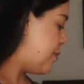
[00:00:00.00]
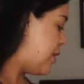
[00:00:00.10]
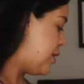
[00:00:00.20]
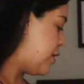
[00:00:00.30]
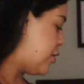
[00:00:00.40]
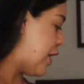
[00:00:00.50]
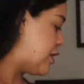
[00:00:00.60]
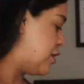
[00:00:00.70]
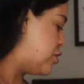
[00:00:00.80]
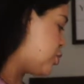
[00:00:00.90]
me. They're
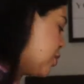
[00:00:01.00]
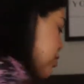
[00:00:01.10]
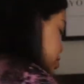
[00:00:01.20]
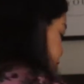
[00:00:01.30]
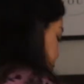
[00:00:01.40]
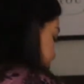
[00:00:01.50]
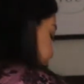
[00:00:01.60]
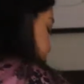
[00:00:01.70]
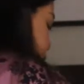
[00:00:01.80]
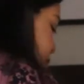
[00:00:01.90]
actually toiletry
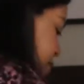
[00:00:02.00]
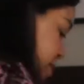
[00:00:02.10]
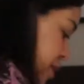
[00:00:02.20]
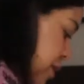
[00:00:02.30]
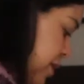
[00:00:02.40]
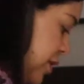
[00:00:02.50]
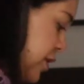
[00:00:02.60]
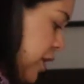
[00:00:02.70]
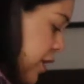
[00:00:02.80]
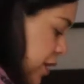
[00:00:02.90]
wipes, so
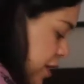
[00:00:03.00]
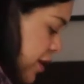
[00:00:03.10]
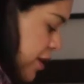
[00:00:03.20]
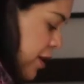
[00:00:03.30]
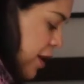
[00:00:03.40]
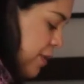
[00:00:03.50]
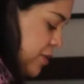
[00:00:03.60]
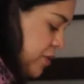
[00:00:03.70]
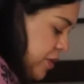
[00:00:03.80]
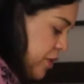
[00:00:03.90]
I'm
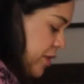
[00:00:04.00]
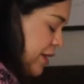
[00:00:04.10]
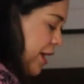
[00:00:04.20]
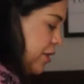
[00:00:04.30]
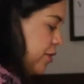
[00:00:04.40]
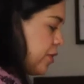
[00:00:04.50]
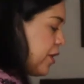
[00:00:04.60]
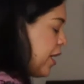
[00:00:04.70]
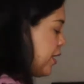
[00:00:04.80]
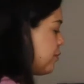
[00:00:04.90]
sure either Daniel
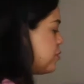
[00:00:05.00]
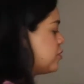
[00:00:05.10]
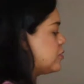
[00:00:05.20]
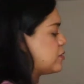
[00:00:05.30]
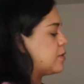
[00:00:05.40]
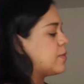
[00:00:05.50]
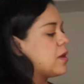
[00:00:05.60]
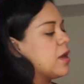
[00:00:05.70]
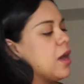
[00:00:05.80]
or I will use them.